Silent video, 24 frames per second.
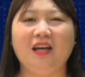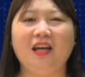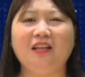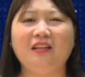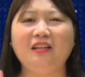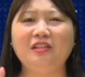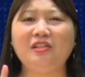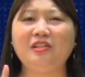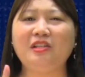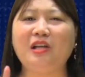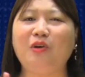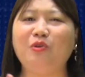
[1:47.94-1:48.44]
It
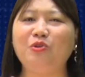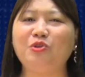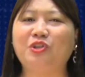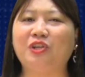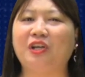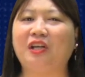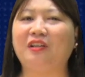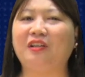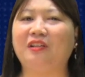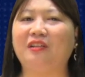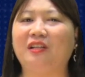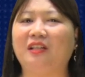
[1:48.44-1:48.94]
is now
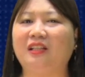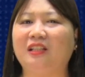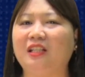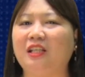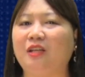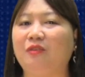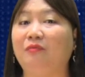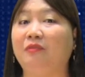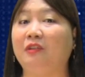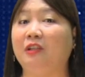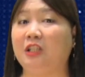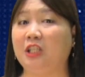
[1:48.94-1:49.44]

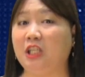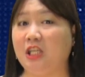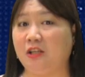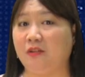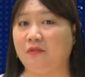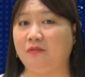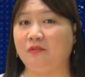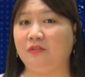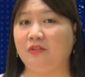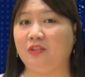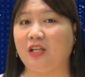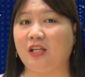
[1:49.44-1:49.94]
generally
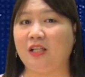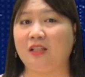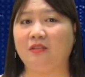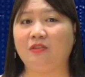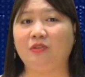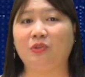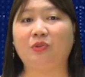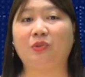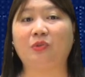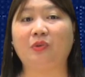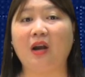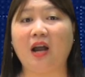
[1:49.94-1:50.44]
believed
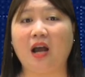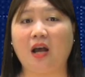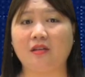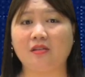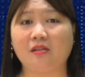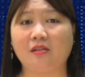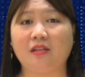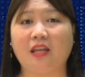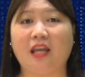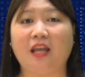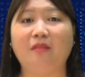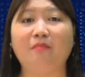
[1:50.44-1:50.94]
that
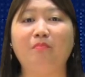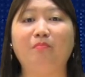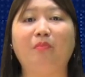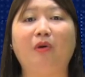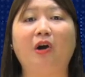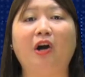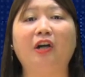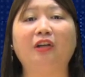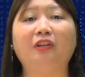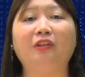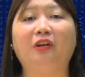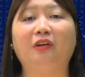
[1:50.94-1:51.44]
crust and
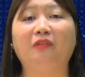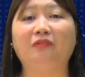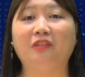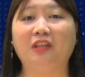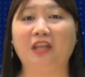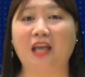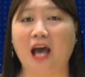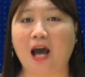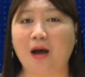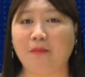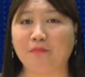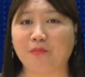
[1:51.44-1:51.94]
part of
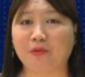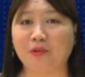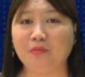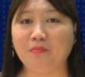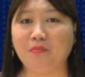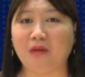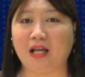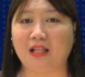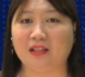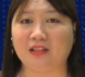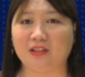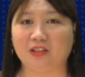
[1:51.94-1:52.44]
the upper
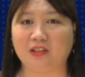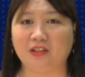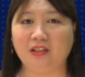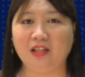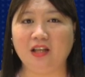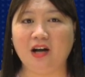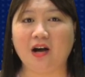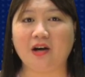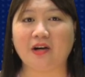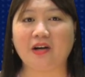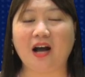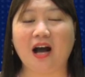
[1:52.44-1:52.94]

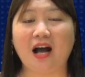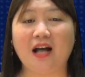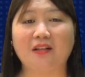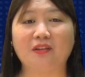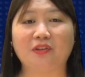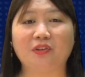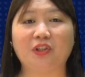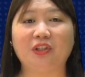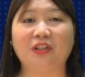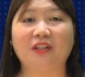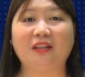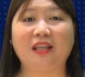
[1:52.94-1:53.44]
mantle are
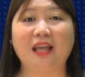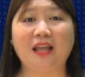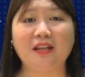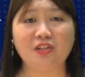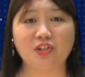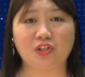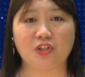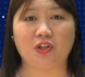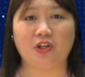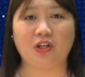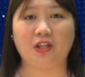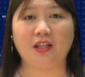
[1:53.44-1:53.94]
under
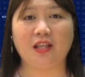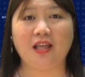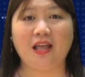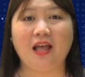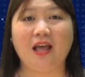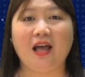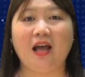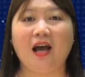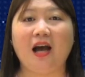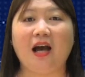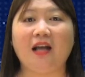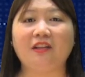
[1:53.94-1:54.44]
tension
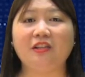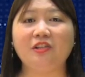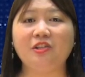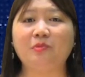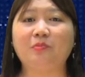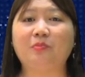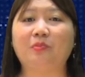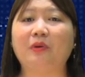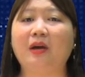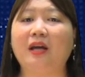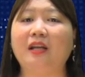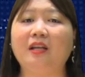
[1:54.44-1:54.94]
at the
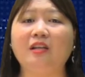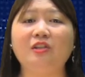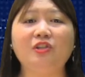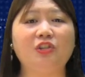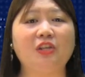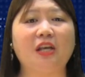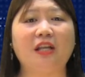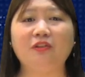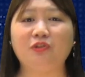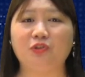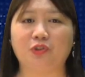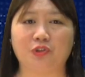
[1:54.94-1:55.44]
spreading
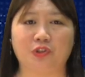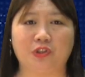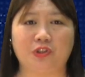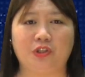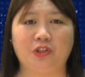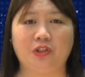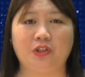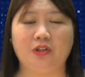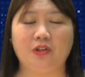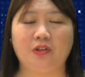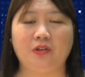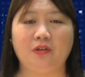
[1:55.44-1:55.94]

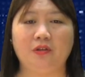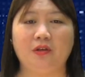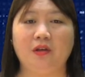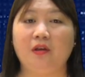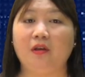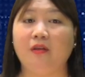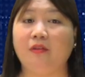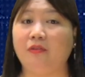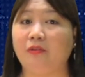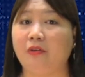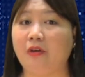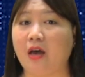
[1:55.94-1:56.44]
center.
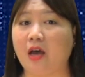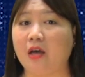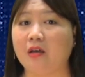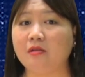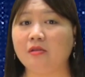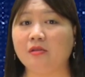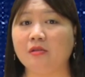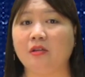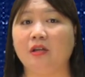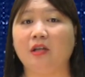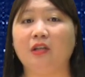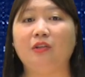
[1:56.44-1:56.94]

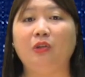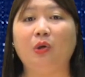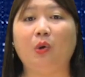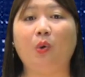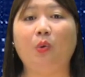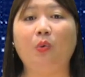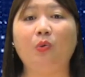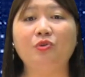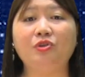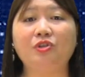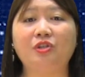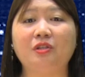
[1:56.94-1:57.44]
Thus, the
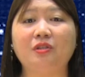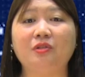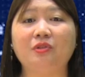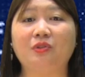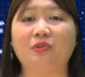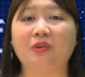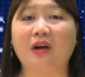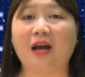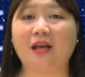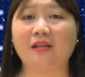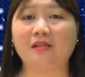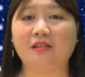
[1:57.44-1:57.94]
ocean
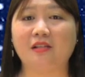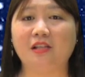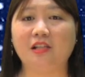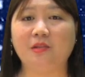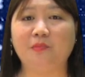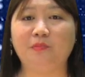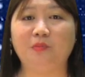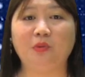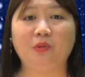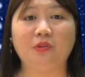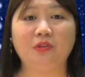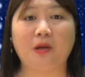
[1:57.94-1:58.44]
crust is
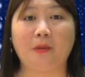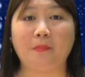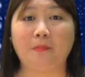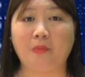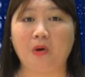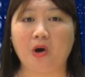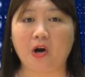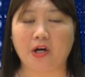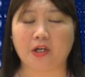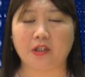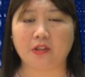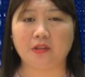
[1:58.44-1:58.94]
pulled
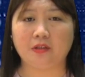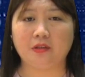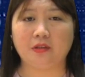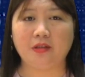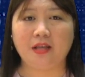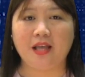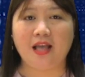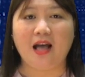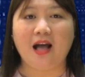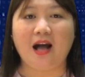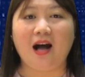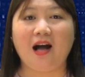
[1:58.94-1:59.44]
apart,
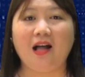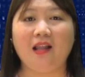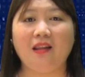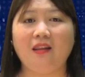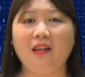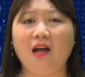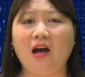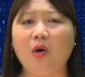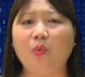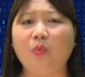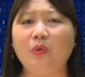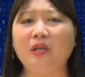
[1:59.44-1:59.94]

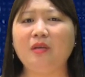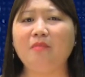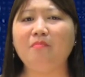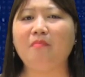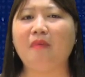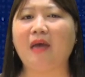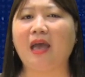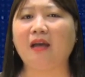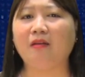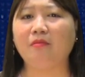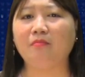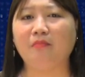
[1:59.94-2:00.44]
allowing
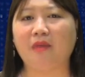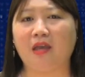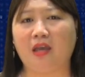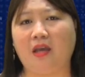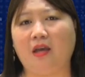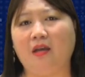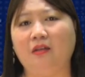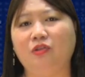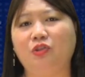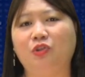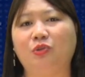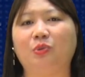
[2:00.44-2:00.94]

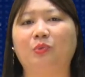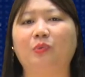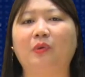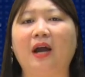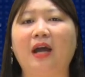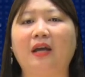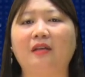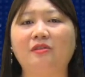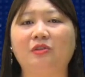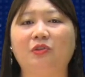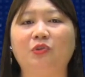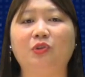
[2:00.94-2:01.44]
magma to
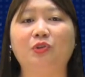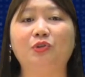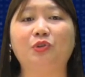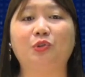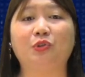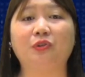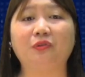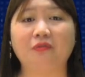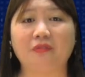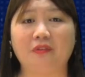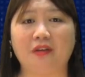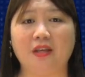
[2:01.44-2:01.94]
rise to the
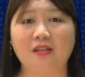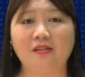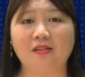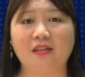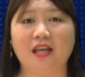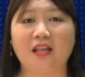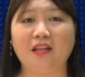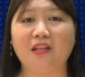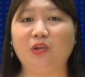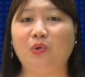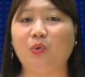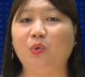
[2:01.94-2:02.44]
surface,
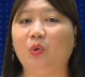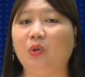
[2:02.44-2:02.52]
and the